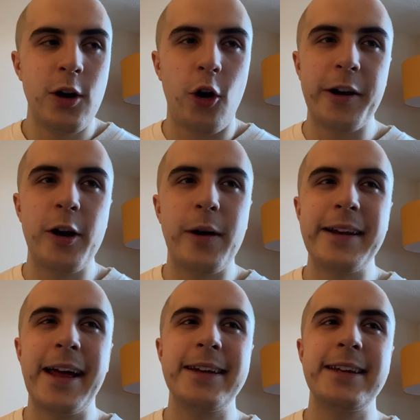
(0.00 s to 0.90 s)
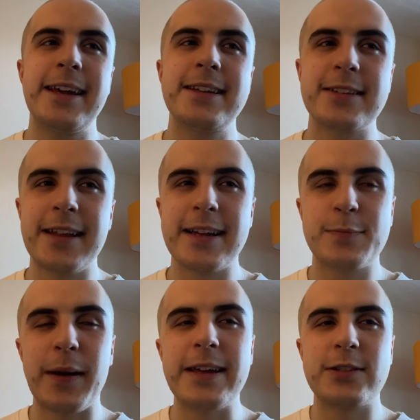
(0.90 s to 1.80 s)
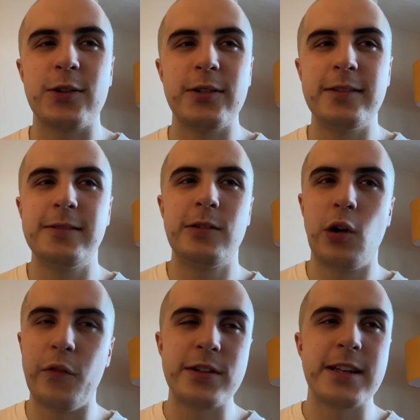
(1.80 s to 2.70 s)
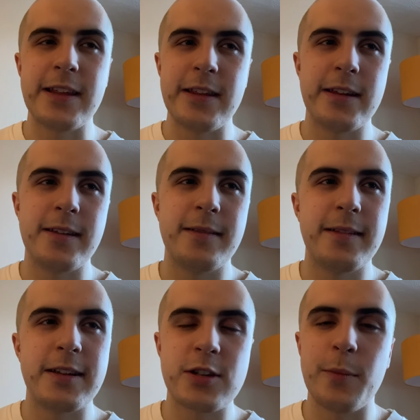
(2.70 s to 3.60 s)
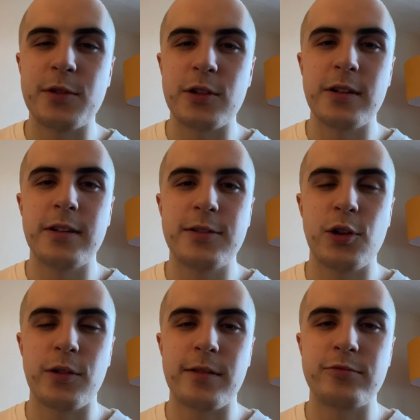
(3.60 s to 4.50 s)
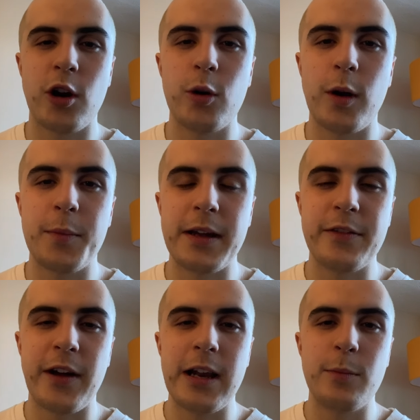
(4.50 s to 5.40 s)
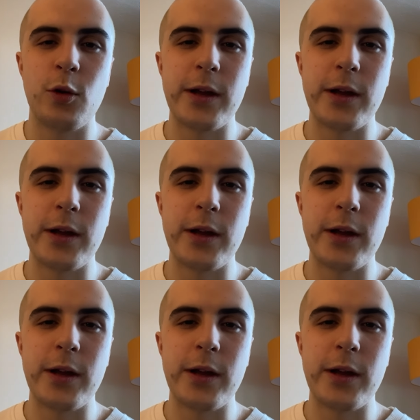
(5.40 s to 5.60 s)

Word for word: Onel Hernandez and that's based on obviously the the assumption that Jonathan Rowe won't be available.